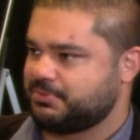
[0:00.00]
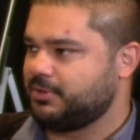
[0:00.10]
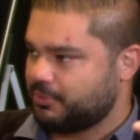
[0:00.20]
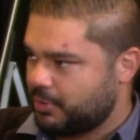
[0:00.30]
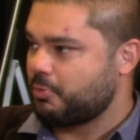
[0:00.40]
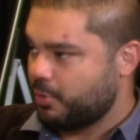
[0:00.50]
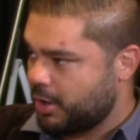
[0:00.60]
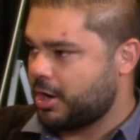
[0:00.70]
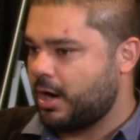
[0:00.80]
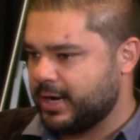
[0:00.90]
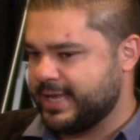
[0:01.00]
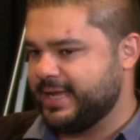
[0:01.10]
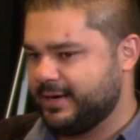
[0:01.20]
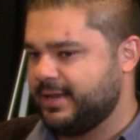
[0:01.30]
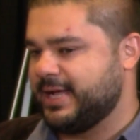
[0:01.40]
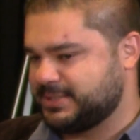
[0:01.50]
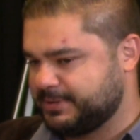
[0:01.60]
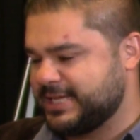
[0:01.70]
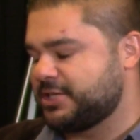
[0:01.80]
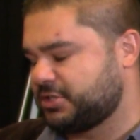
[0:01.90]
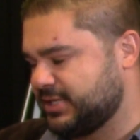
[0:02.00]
we're calling in as potentially